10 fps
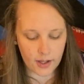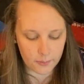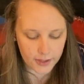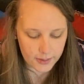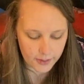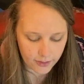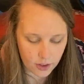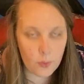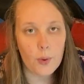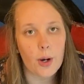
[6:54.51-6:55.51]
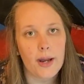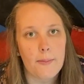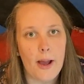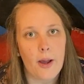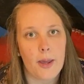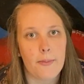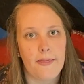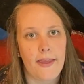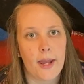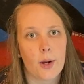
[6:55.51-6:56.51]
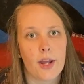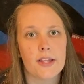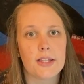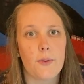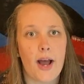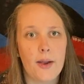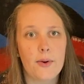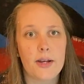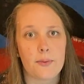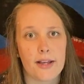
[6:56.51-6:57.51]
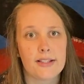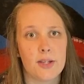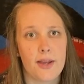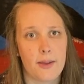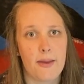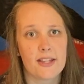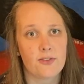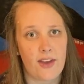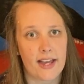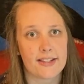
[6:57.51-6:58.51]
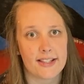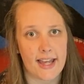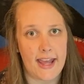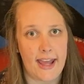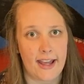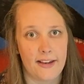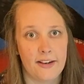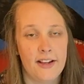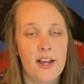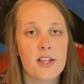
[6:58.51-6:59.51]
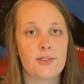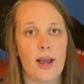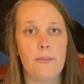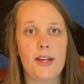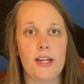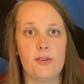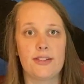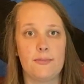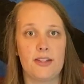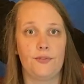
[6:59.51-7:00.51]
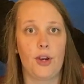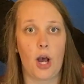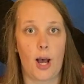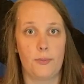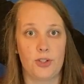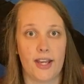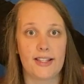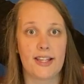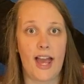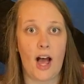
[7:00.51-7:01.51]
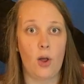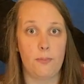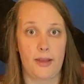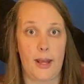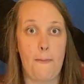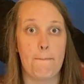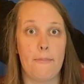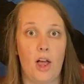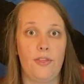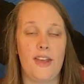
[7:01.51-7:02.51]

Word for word: But I'm a little worried about him in there and so I wanna rescue him as fast as I can. So I'm gonna use some different objects to help me melt